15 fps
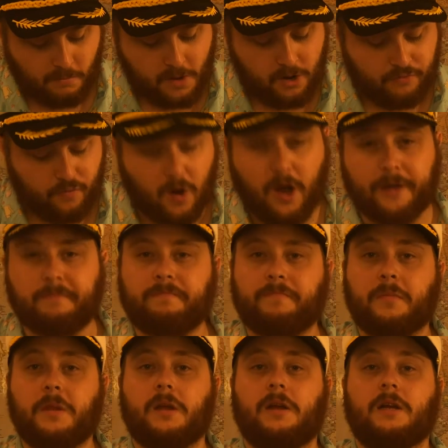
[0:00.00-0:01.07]
Right,
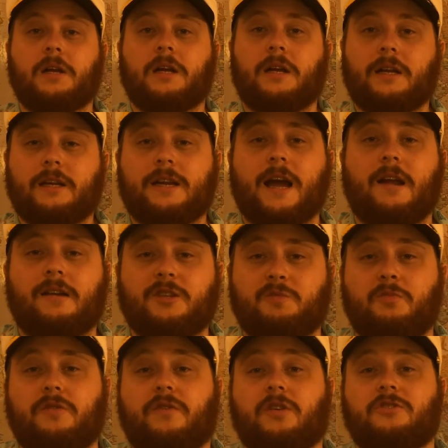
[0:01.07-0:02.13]
now let's
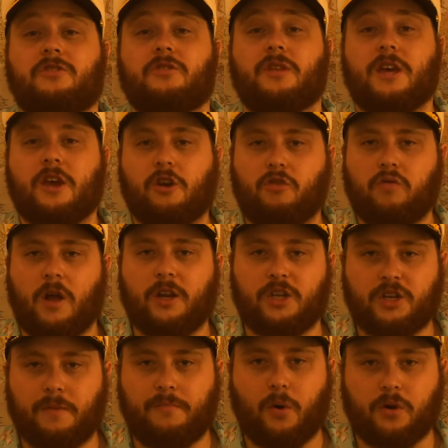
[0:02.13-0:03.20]
move on to the
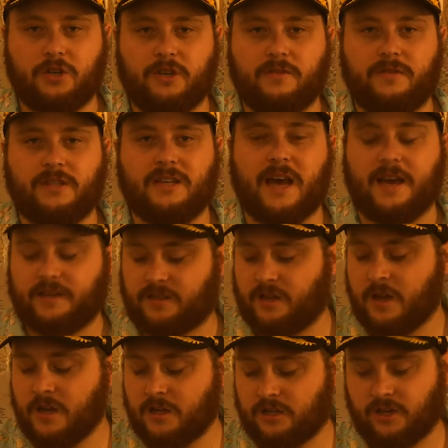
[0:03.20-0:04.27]
crunch portion of the
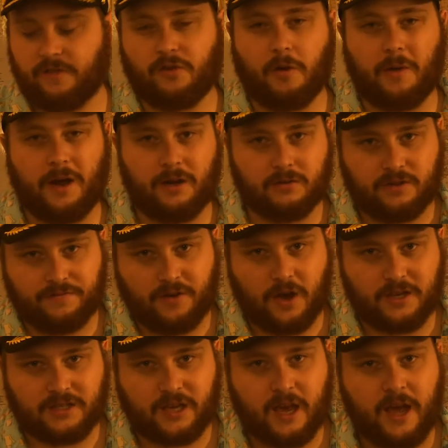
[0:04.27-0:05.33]
test. So I've got my little
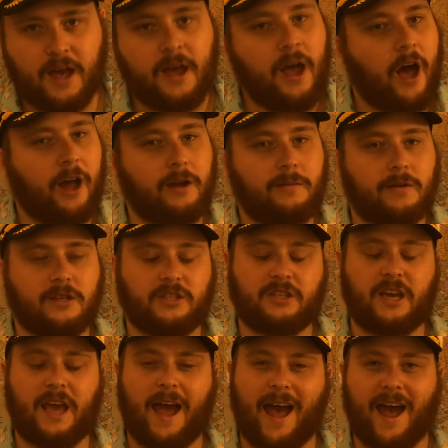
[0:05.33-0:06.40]
device here, and I'm going to
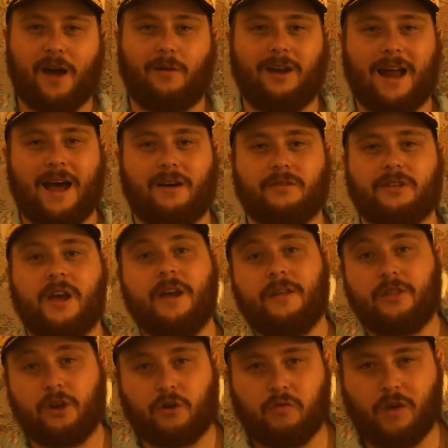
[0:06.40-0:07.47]
see how loud
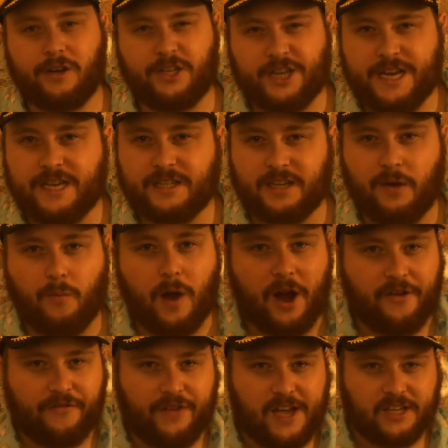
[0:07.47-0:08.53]
the crunch is and where
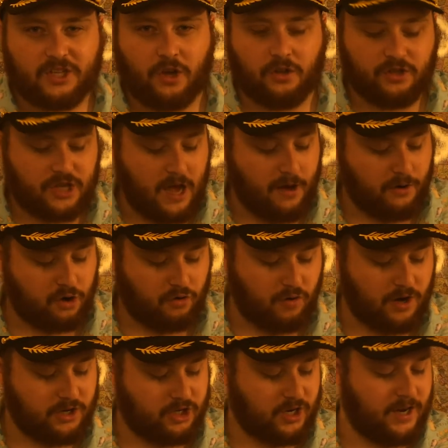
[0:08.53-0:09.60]
it fits onto our
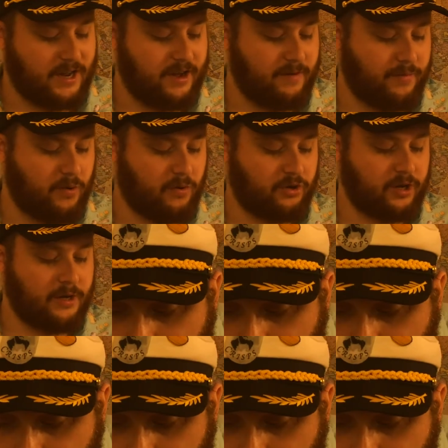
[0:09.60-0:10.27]
crunch leaderboard.